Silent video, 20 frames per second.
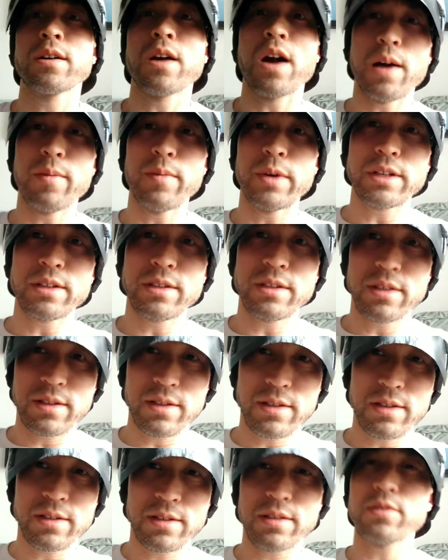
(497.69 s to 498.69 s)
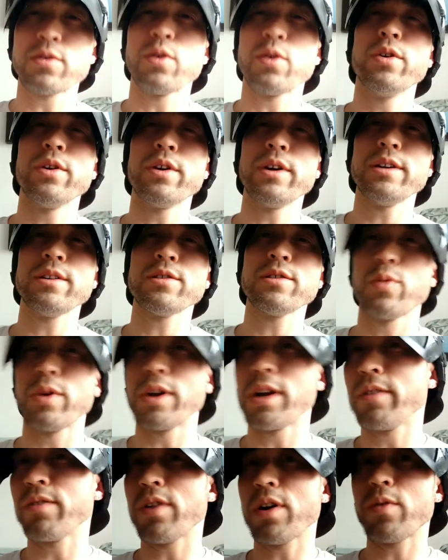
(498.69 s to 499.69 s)
comics, toys,
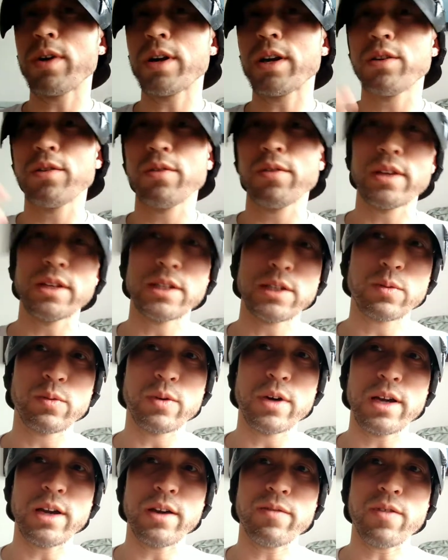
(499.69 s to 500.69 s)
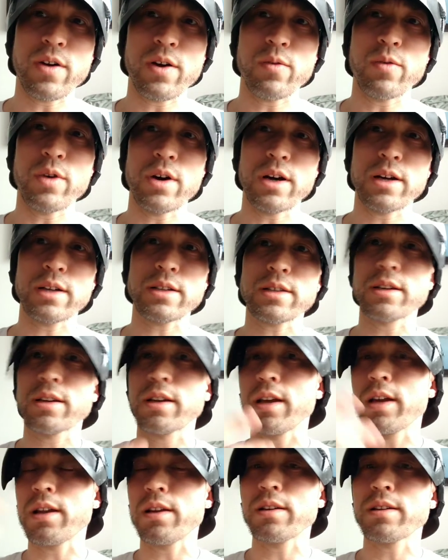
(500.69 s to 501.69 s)
whatever I want to do this way if I want
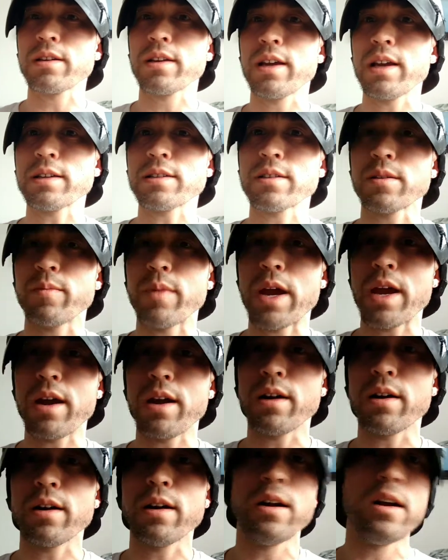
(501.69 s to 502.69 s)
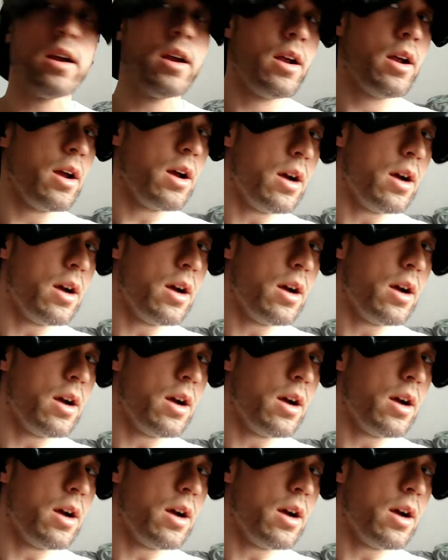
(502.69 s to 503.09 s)
to get some air.